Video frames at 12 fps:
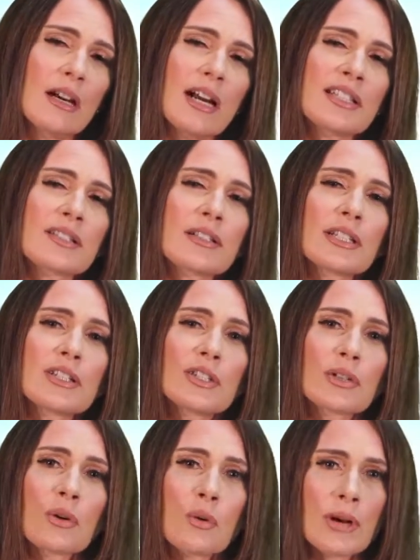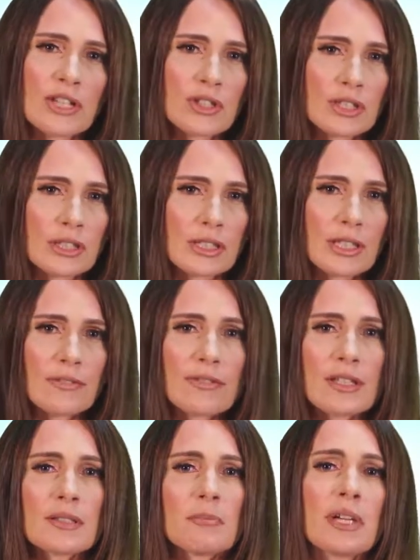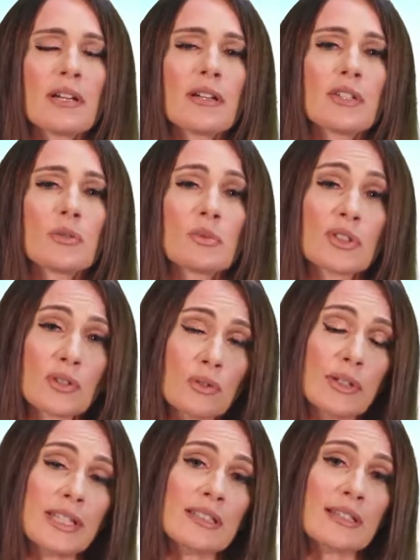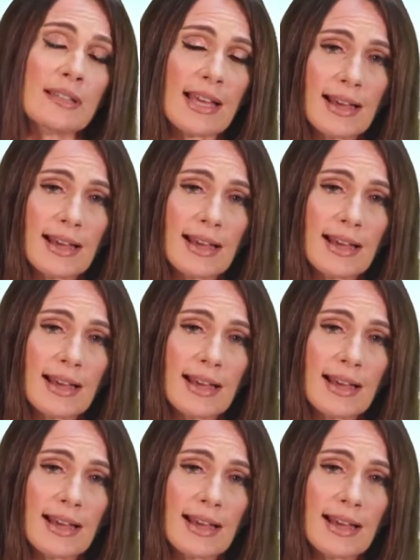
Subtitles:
I started to question if this marriage was going to